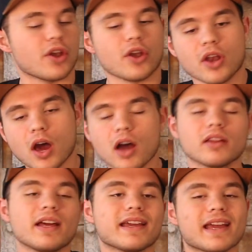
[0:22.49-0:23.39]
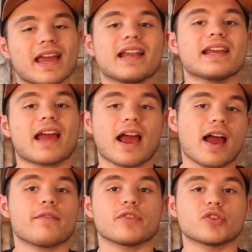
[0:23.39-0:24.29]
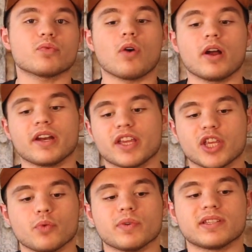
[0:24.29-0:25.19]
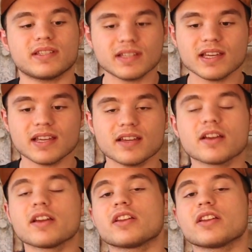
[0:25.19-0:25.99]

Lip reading: not like any average one you would see.